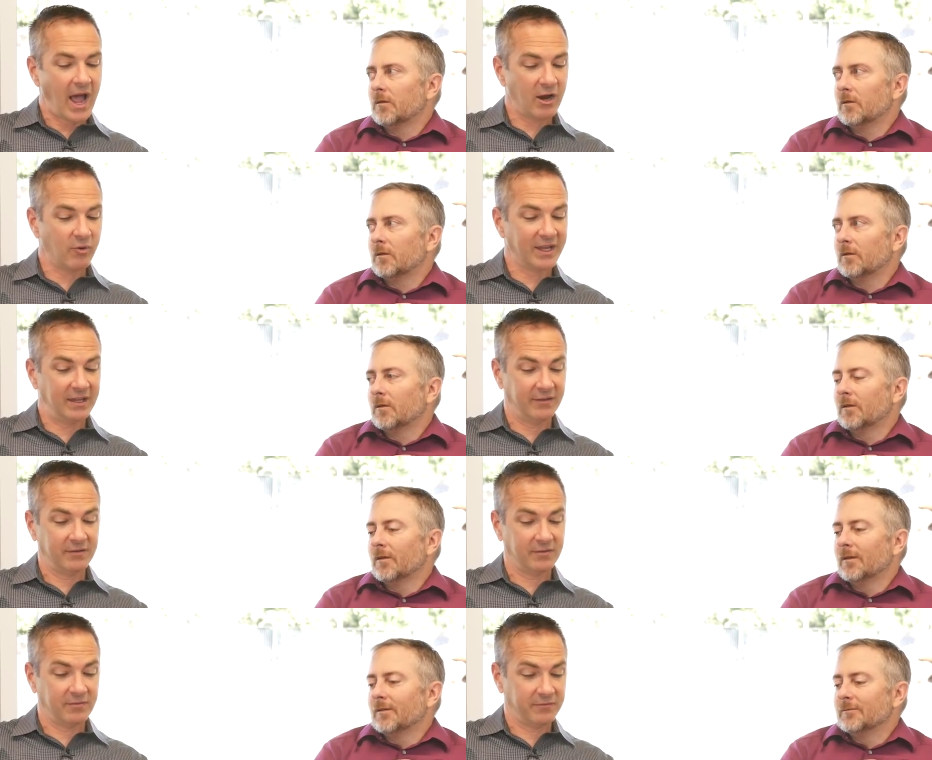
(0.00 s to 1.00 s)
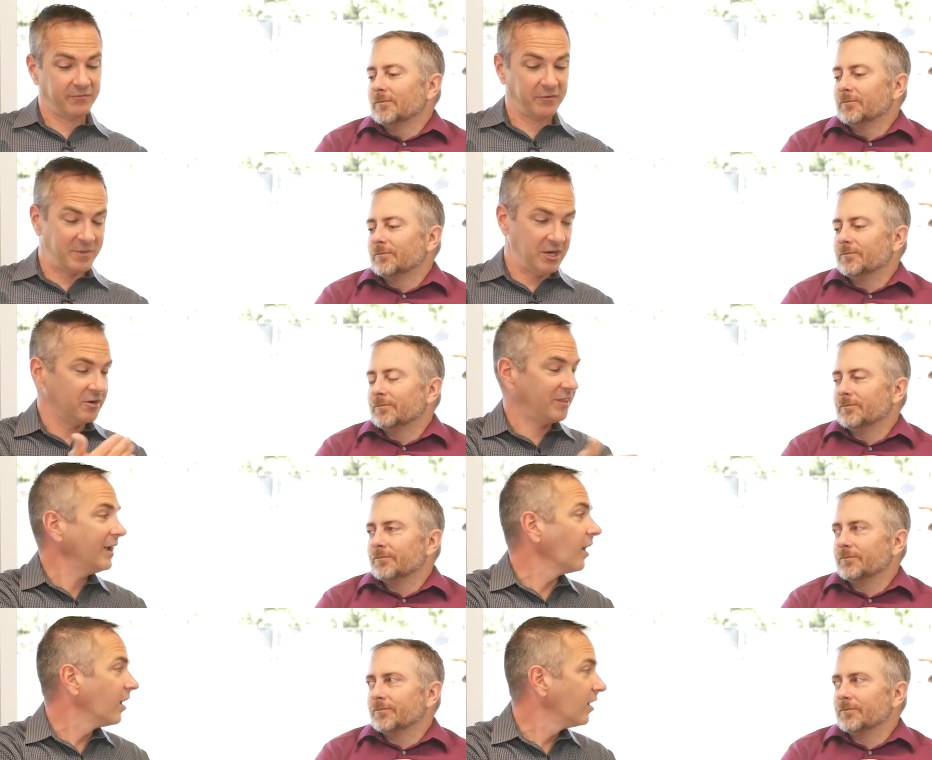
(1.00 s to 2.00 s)
Speaker 1: how do I get from here to
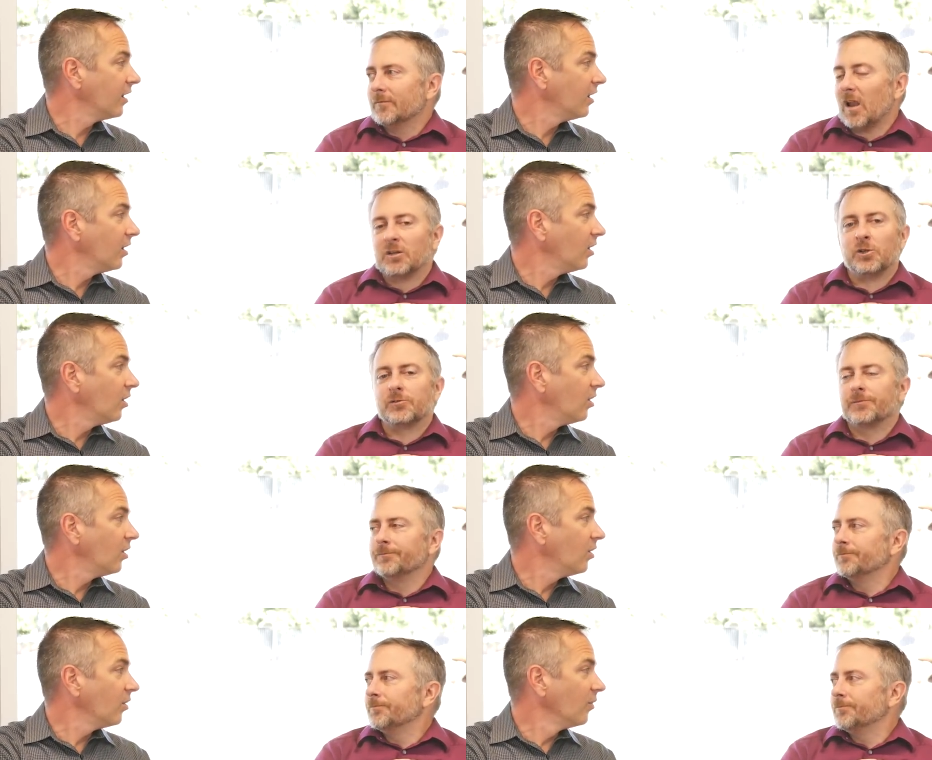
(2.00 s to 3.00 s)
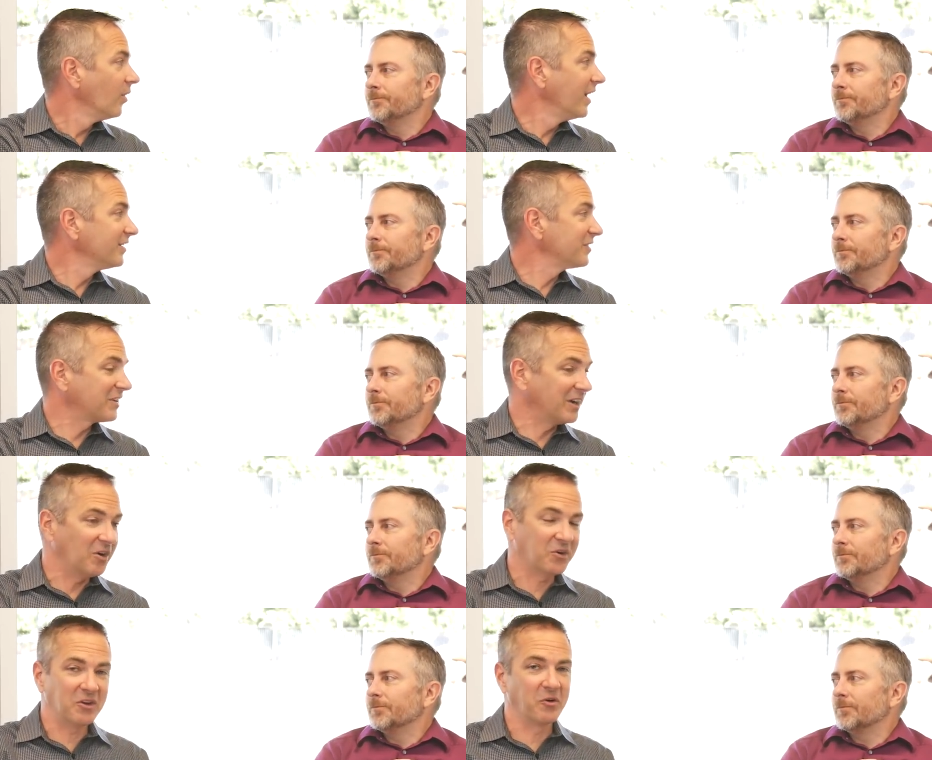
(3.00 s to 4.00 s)
there? Nachos. Right? So you
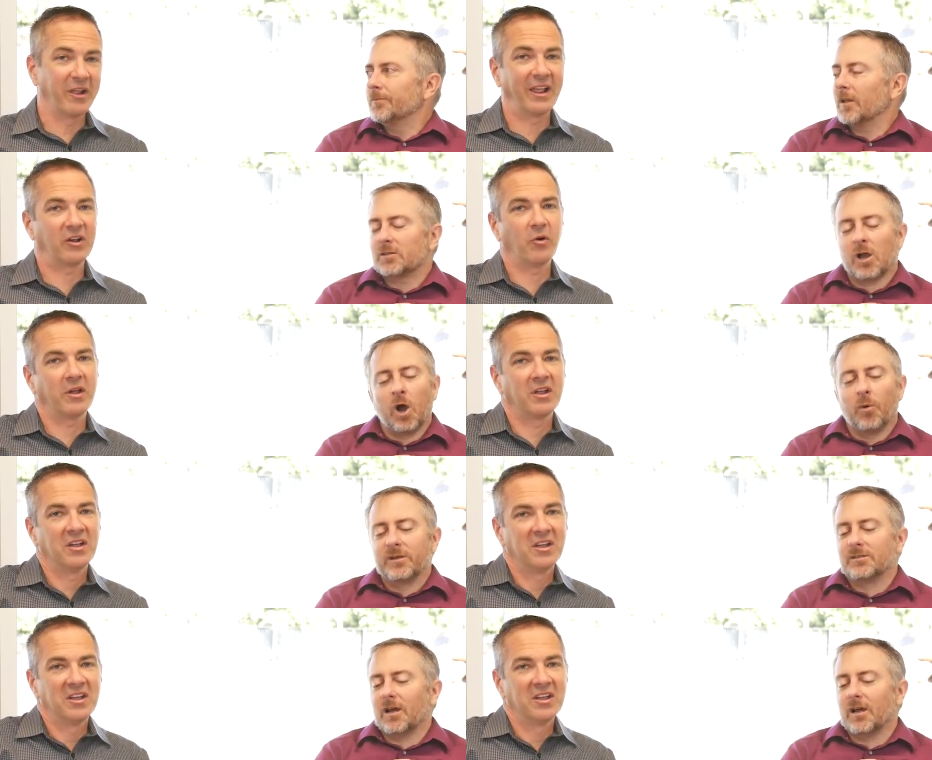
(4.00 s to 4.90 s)
got, okay, wait, like, it's always